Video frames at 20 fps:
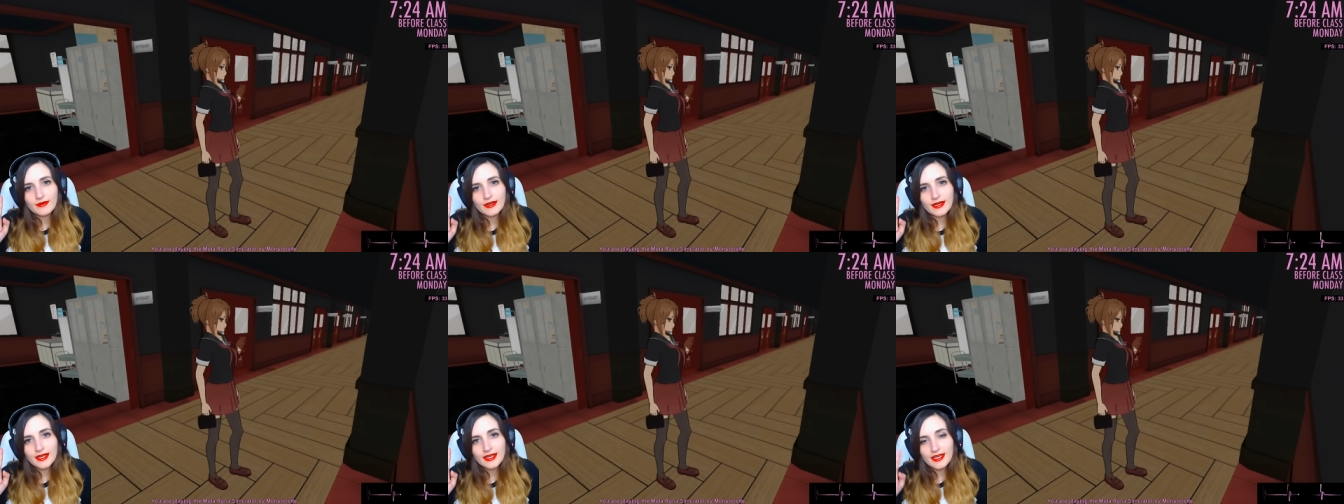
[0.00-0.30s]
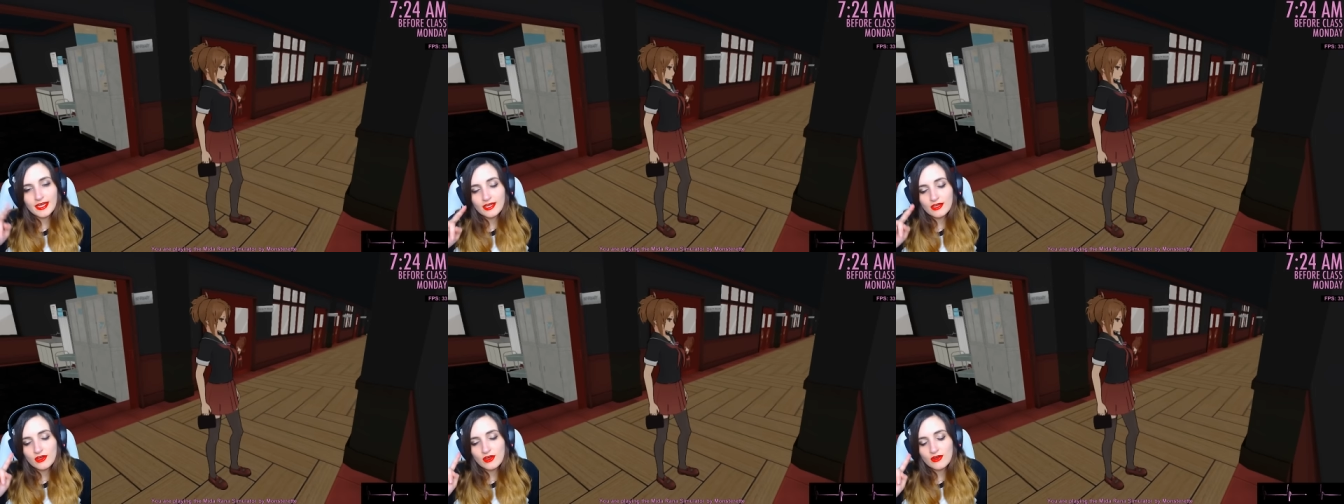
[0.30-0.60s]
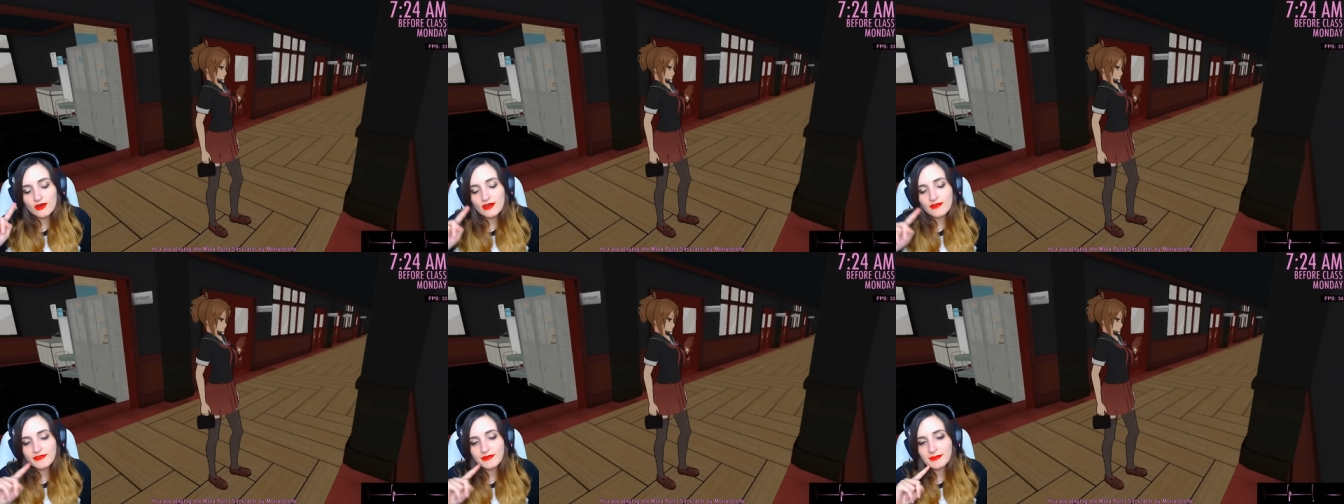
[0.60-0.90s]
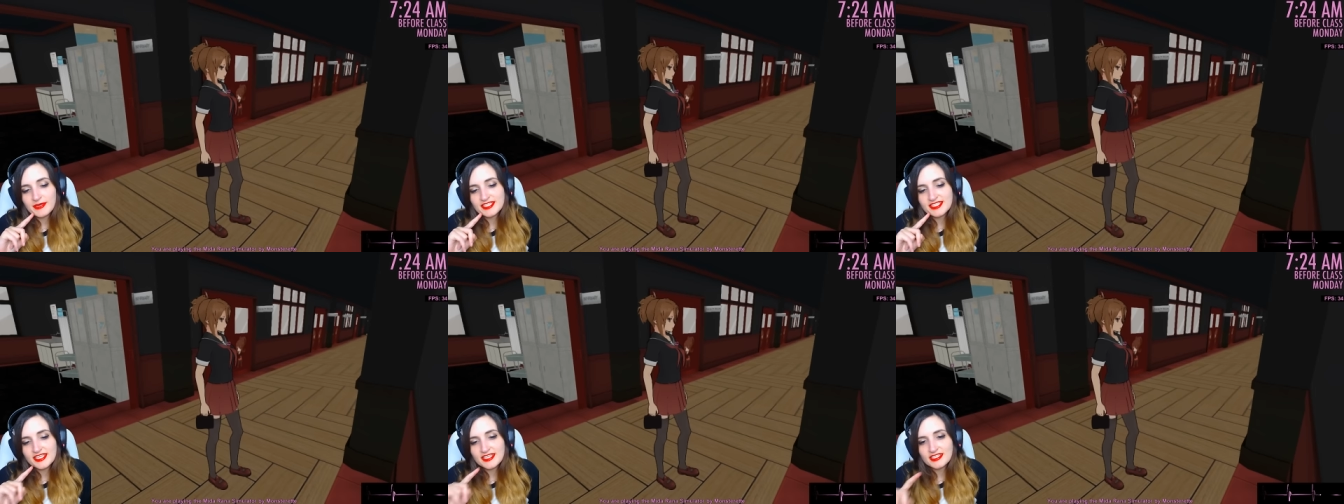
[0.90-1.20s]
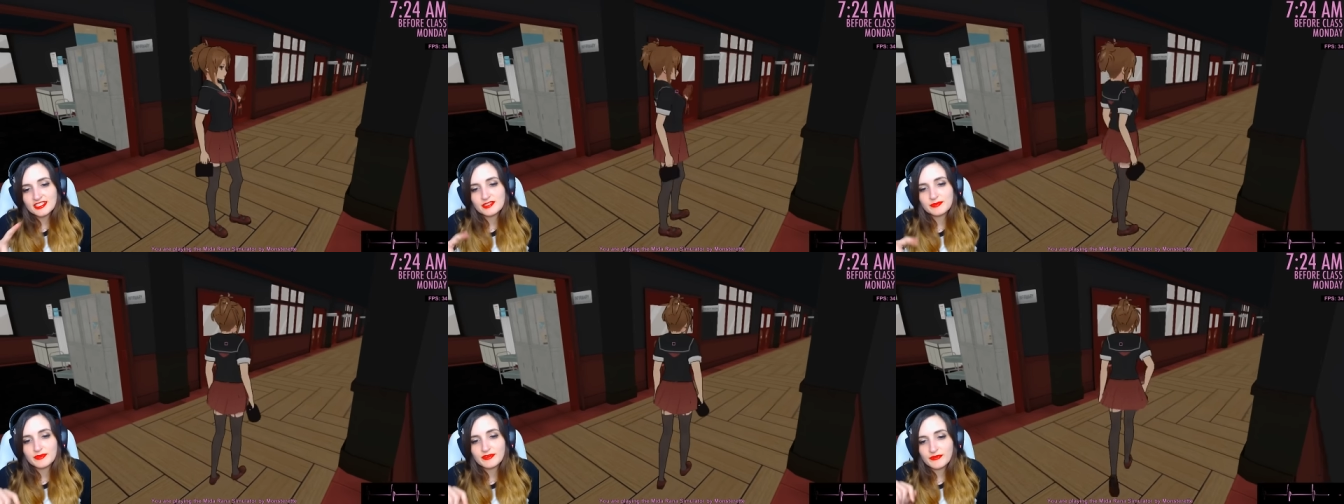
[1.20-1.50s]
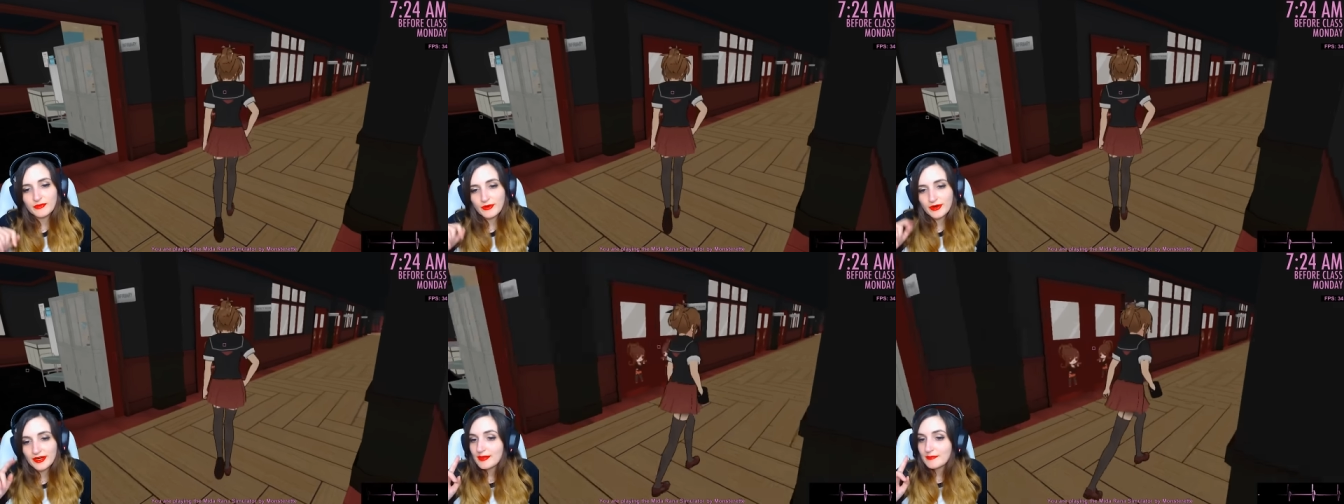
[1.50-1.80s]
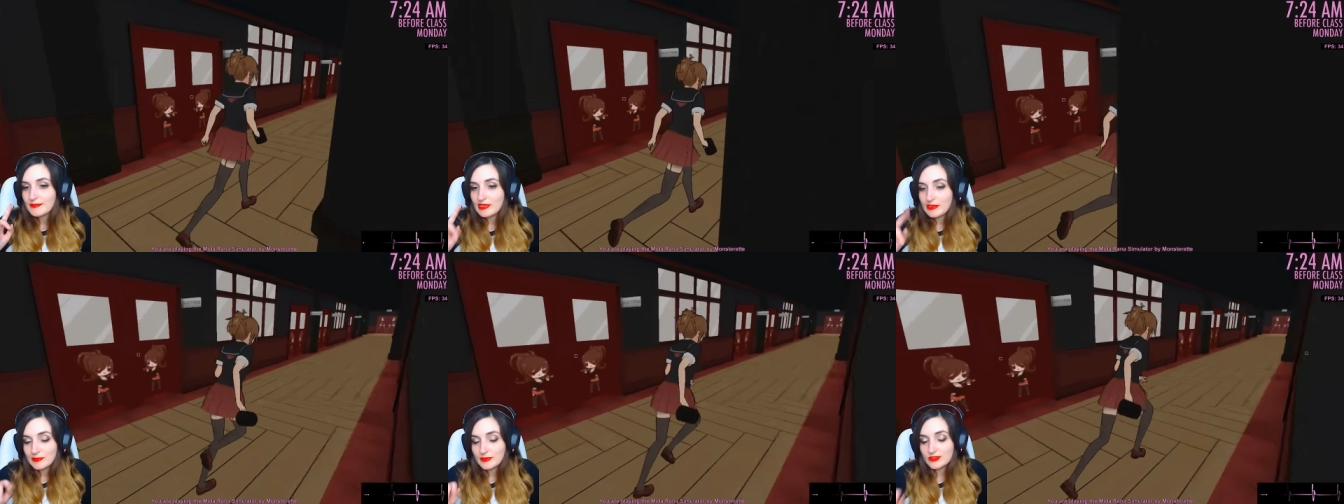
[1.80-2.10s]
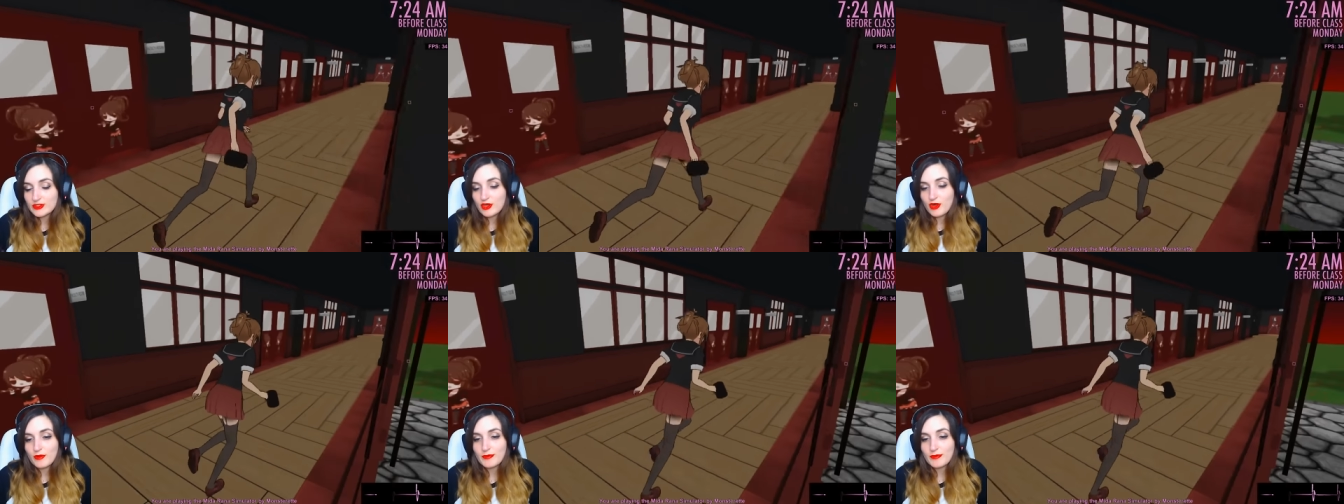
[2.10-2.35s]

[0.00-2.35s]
I got cut off from my sentence before. People told